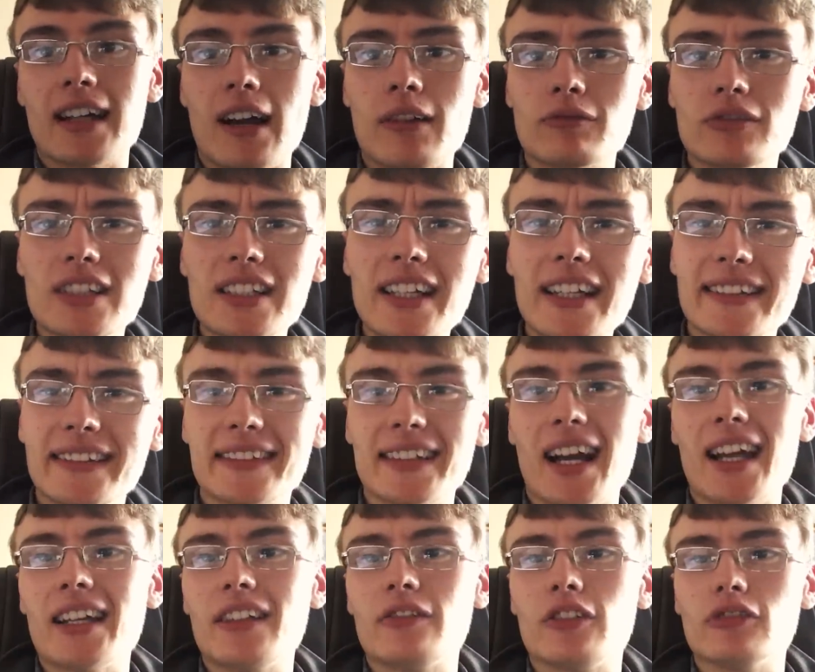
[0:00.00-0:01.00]
I'm really
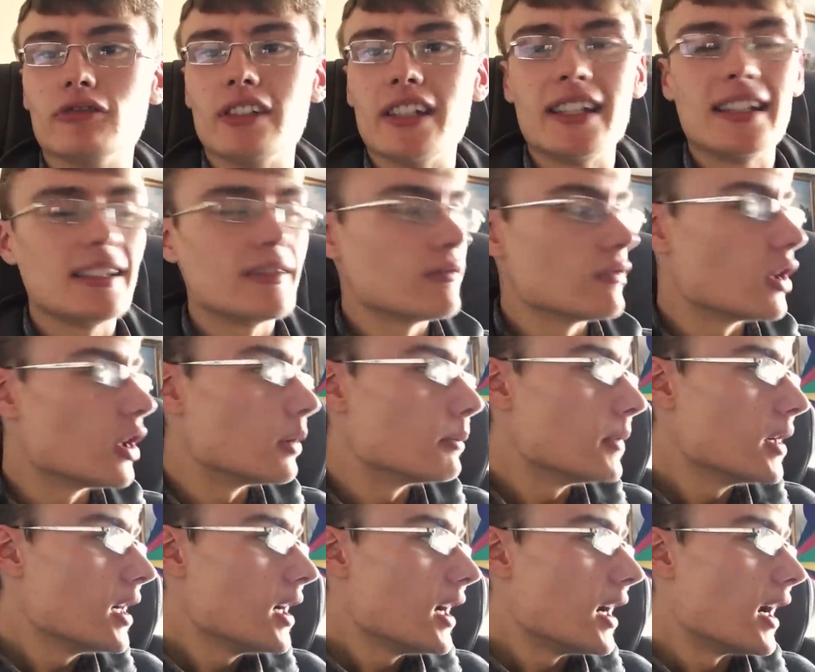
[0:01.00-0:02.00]
excited for reading
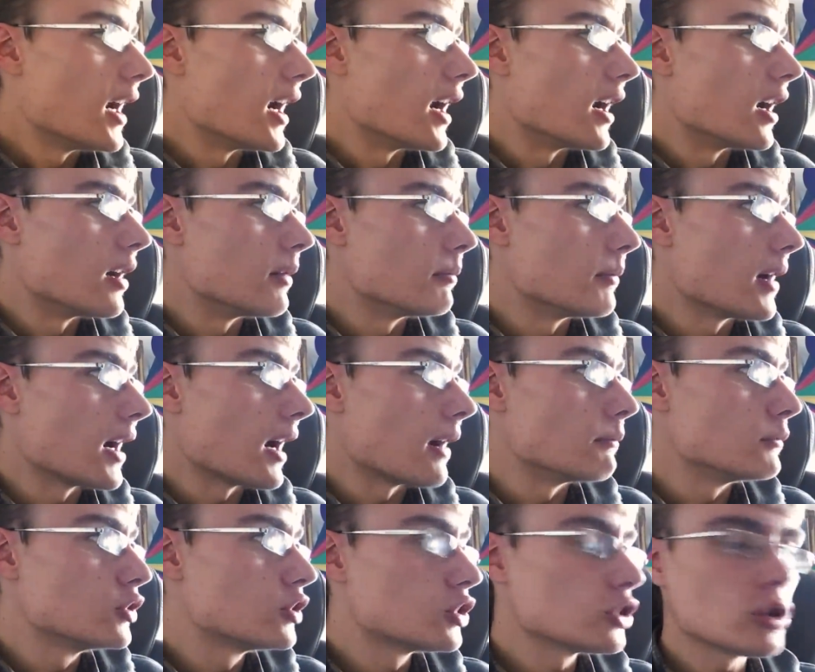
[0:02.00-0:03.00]
them. Um,
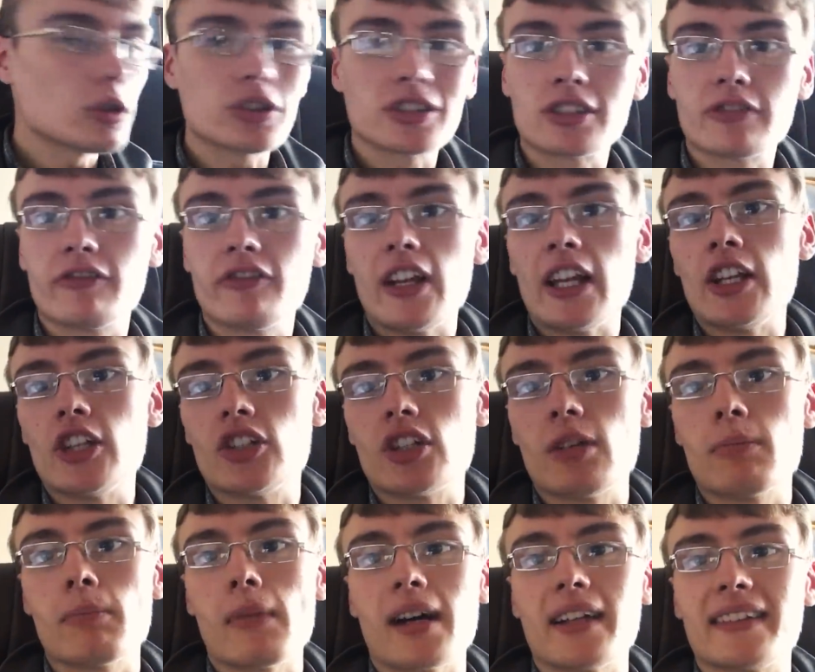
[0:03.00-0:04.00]
I'm just
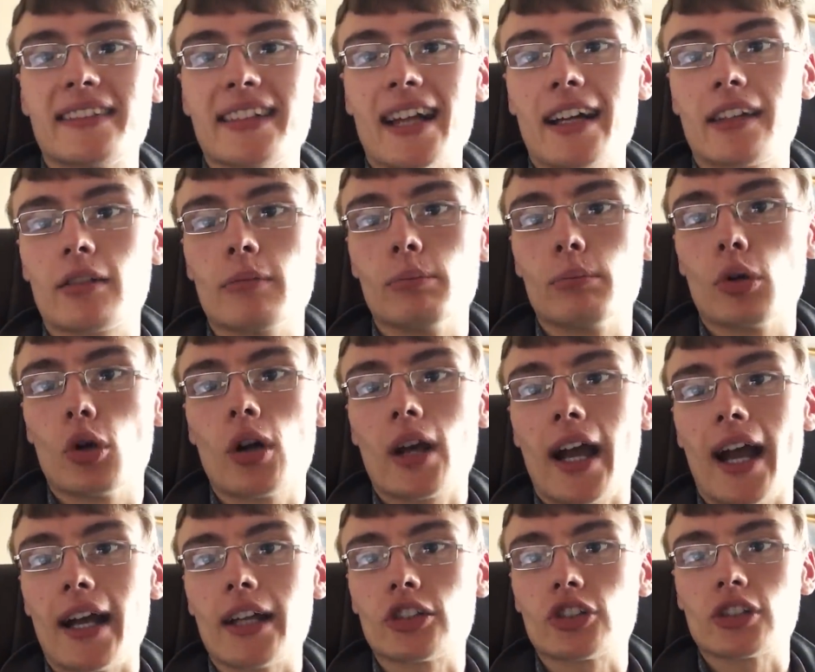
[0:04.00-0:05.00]
finishing my second
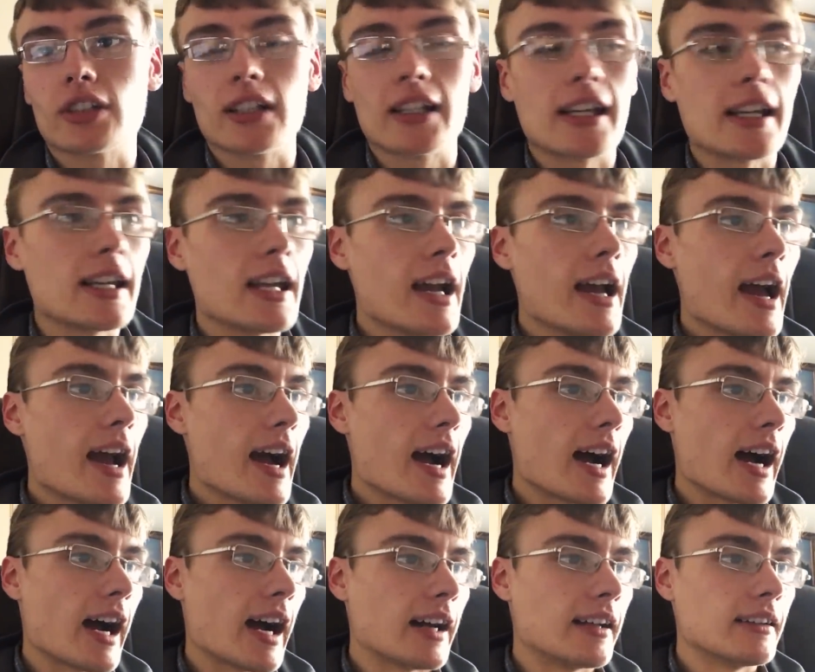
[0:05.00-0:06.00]
book actually.
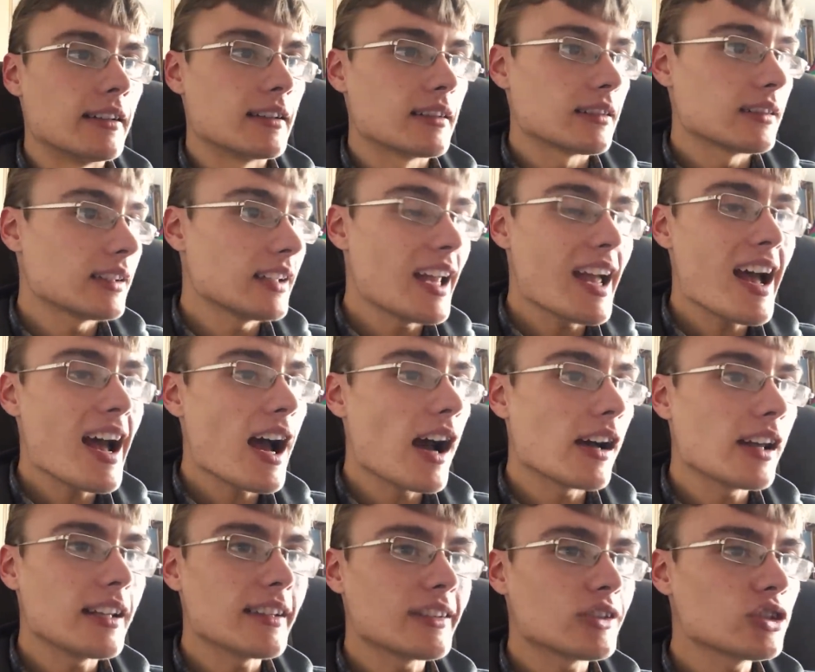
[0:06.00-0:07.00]
And yeah,
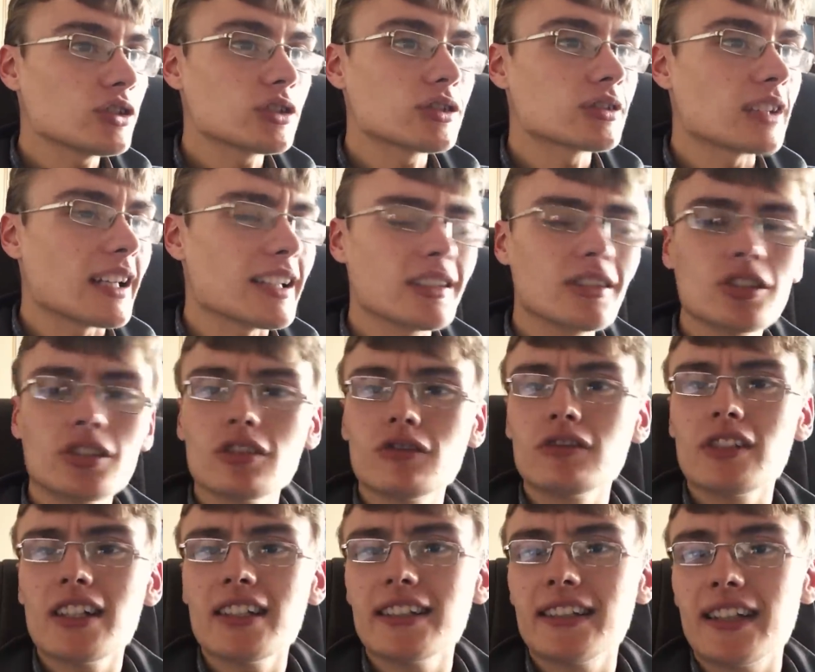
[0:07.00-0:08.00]
it's just, it's just a
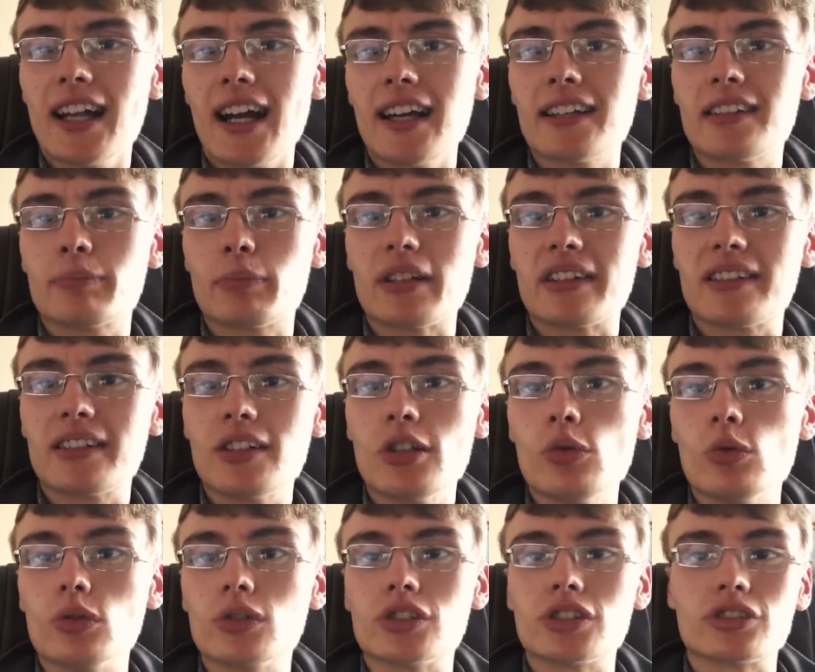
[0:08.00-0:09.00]
really nice
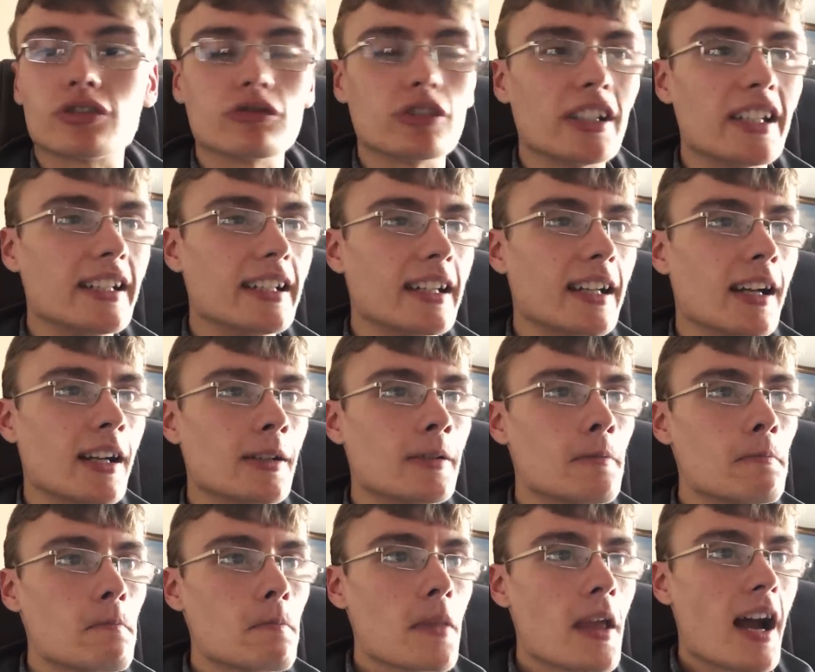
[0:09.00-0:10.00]
pursuit just reading. And
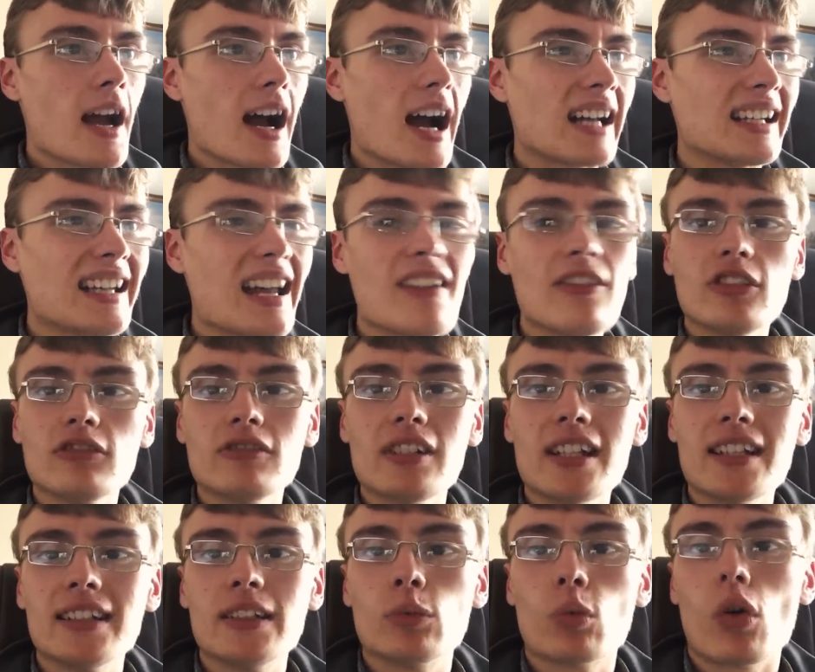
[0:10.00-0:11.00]
I never
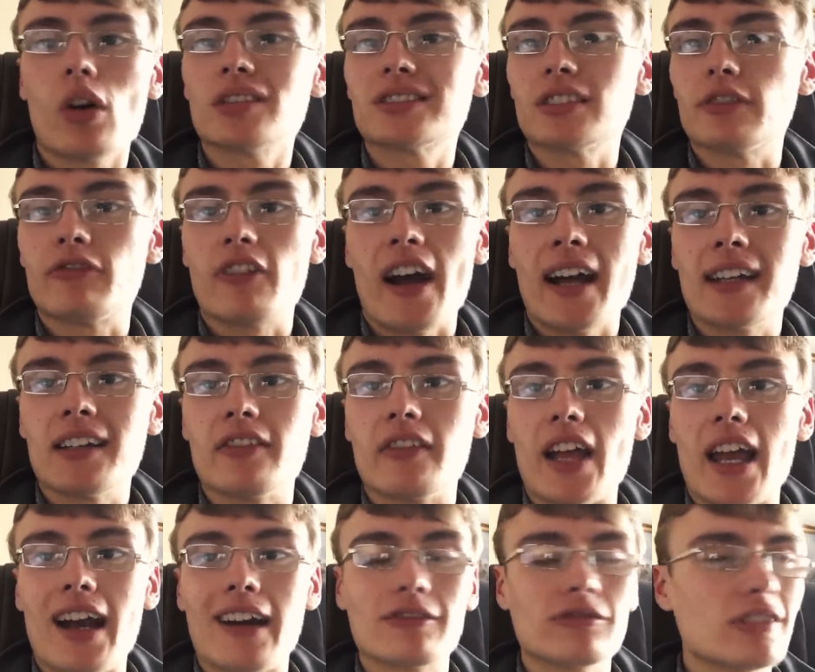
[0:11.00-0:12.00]
really was a fan of
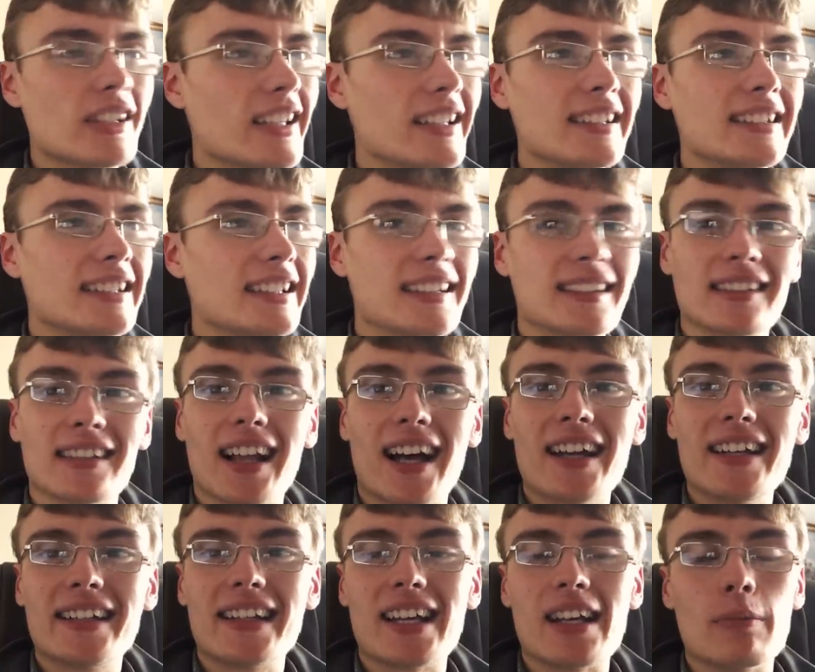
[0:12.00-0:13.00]
it. I really didn't
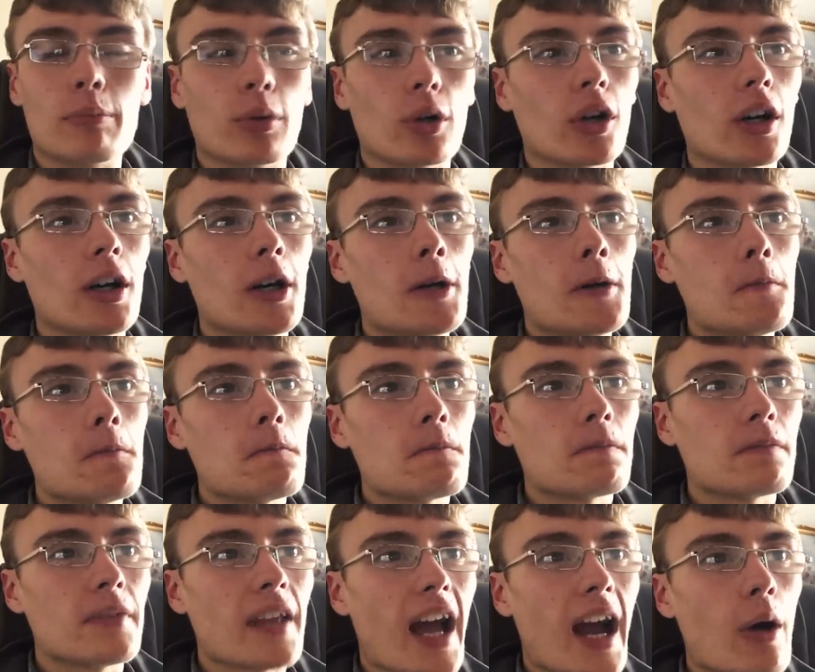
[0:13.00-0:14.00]
like it, but
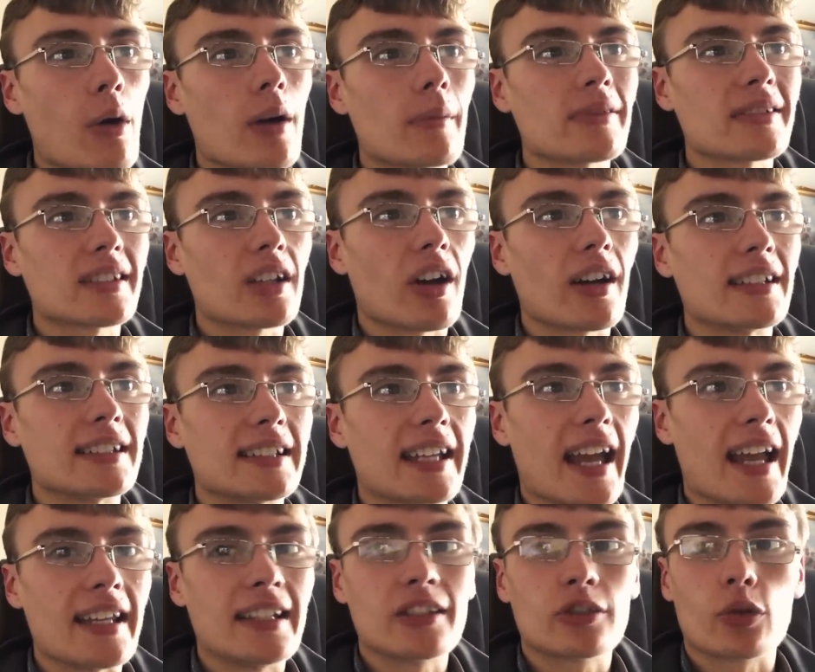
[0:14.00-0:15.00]
now I'm starting to
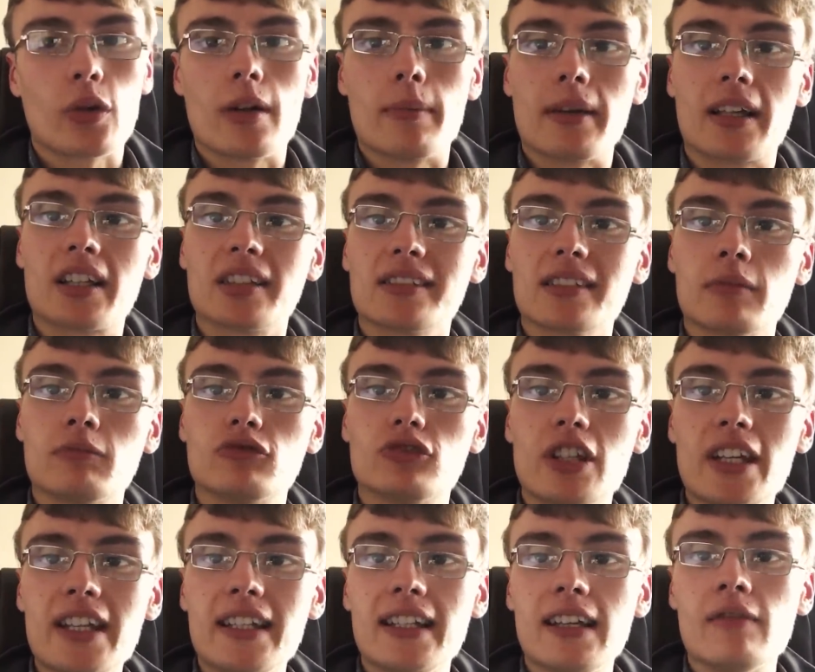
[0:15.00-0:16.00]
get into it because I'm
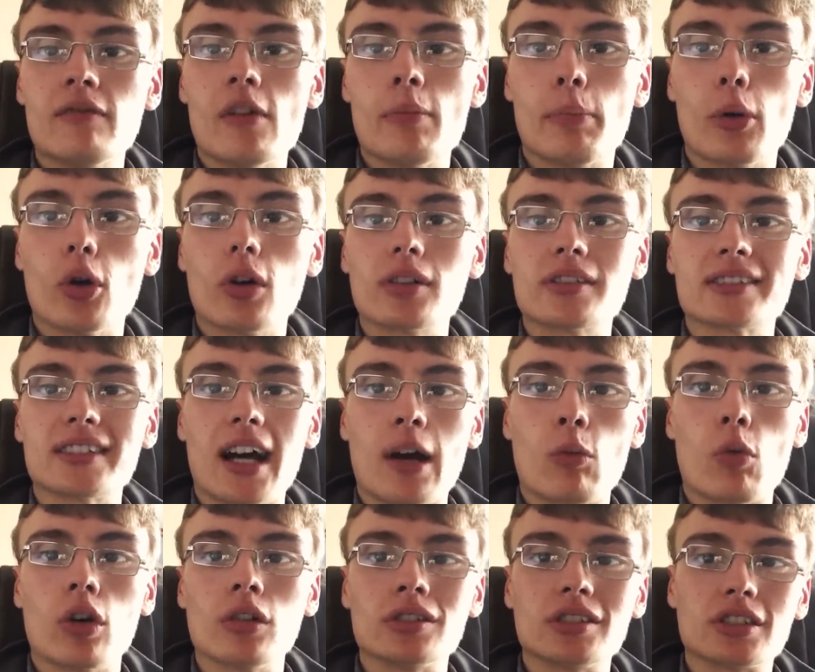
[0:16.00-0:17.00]
reading the books that I
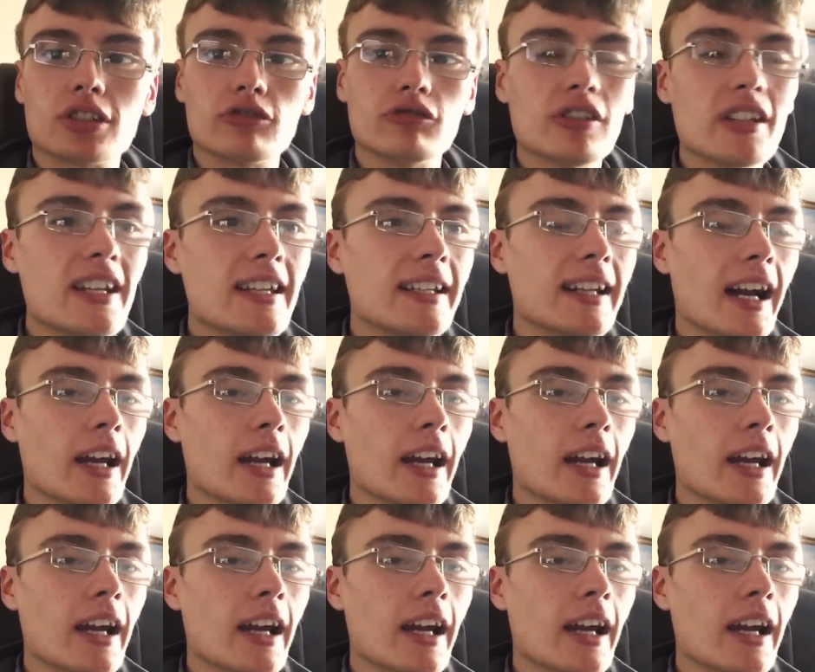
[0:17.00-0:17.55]
want to read.